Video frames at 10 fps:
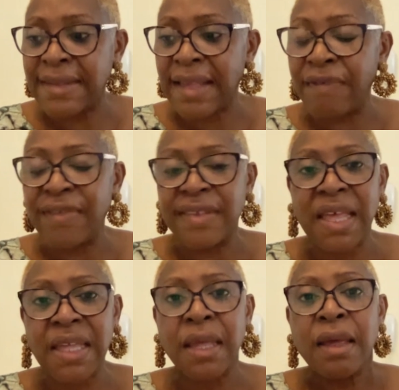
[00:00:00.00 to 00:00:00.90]
as I
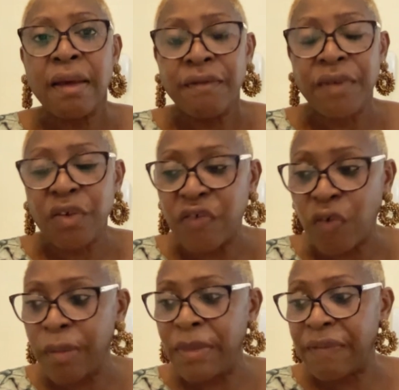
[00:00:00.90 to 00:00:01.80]
said, various
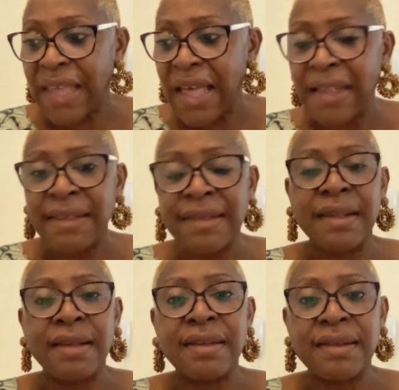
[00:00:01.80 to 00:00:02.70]
forms of cancers,